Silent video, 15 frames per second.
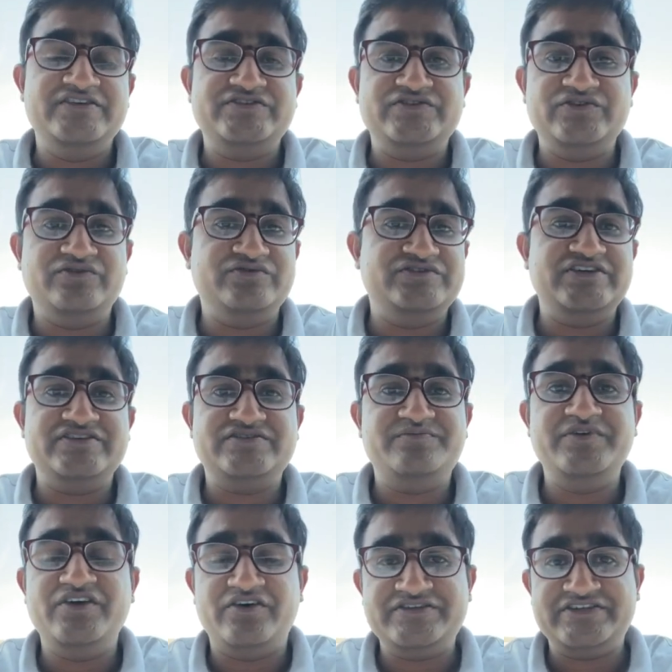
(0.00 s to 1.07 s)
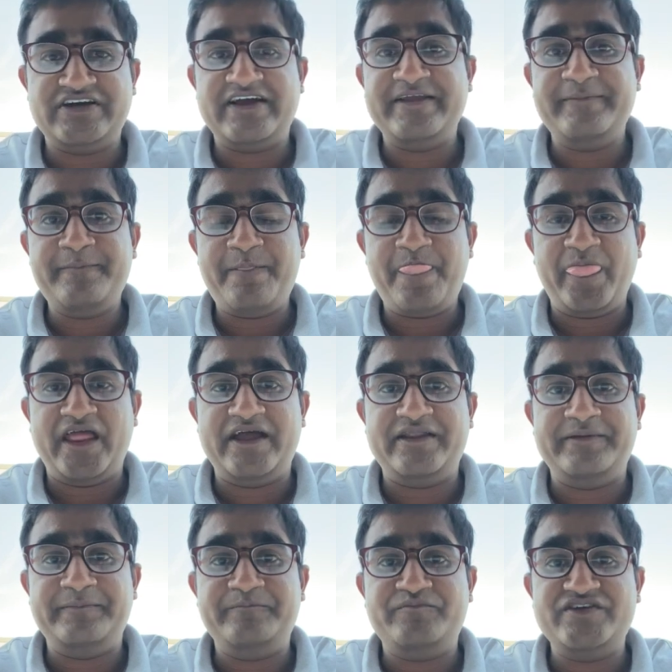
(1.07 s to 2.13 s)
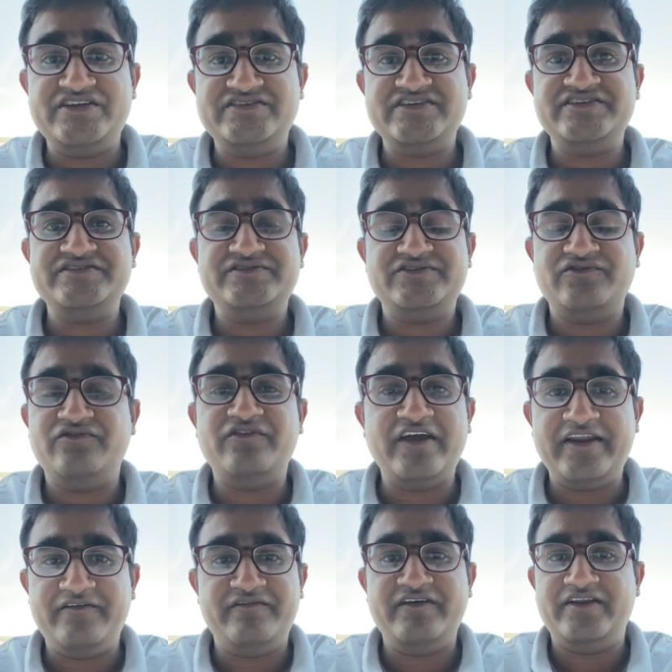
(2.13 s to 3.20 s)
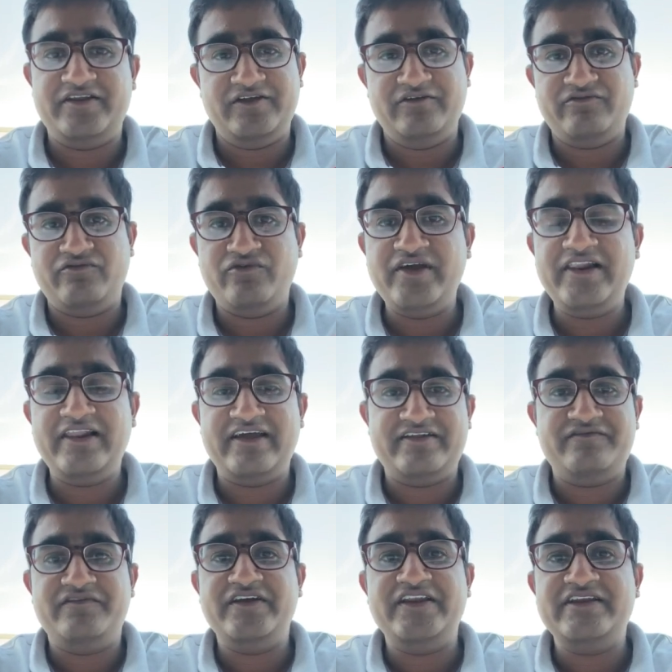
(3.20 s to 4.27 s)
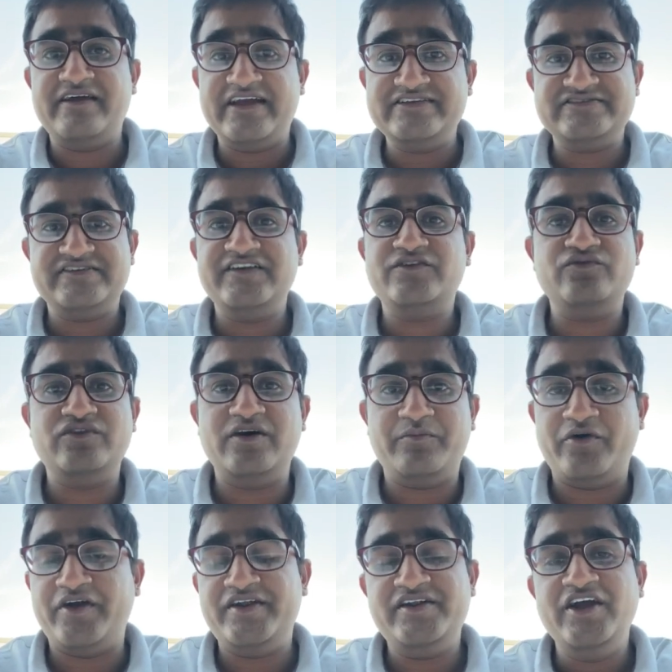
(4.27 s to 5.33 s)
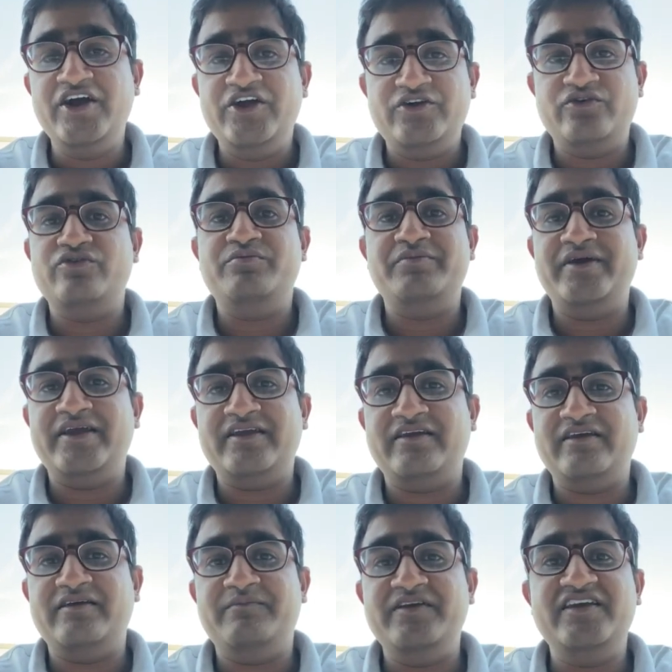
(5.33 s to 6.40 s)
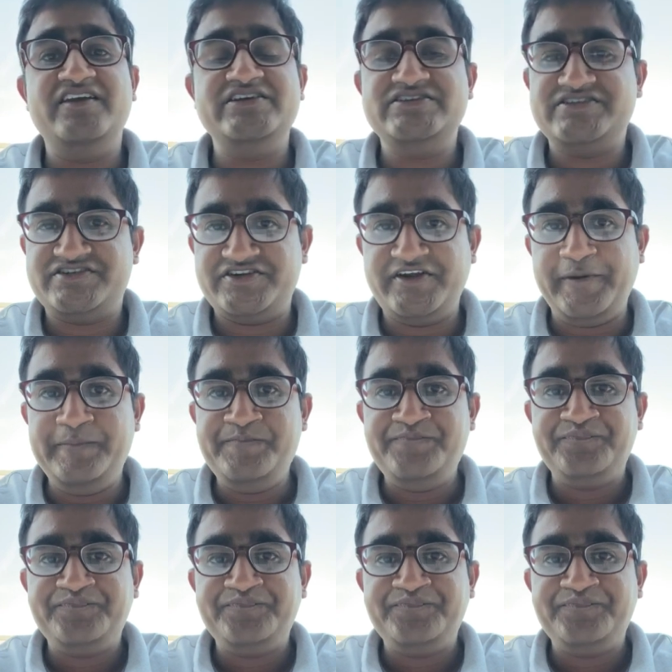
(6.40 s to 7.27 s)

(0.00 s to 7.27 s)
So just be on time and present very, very well and very nicely to the point, don't make a big history.